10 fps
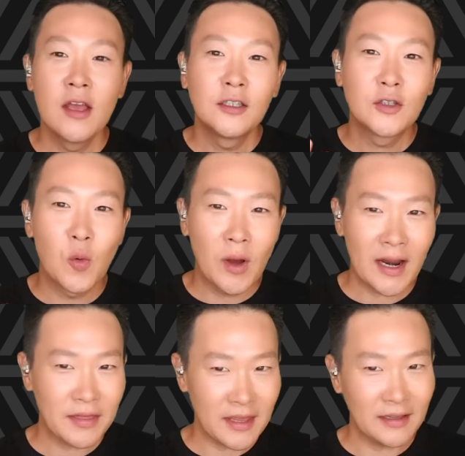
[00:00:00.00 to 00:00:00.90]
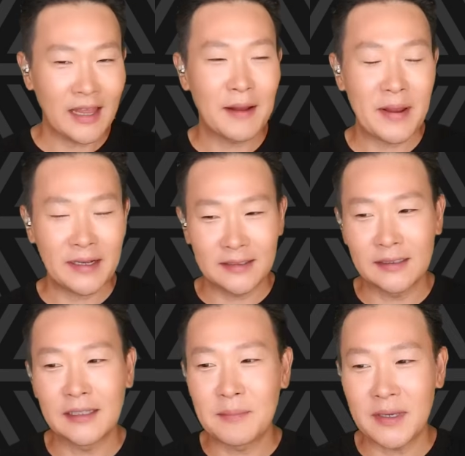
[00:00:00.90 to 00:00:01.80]
So what I think that
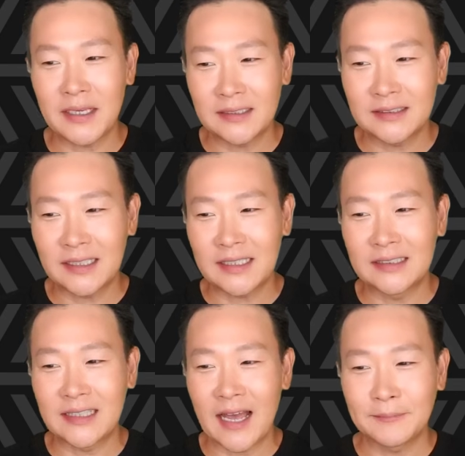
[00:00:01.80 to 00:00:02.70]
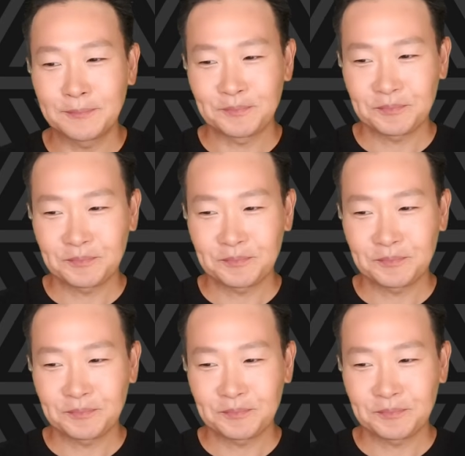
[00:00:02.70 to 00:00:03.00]
basically means is that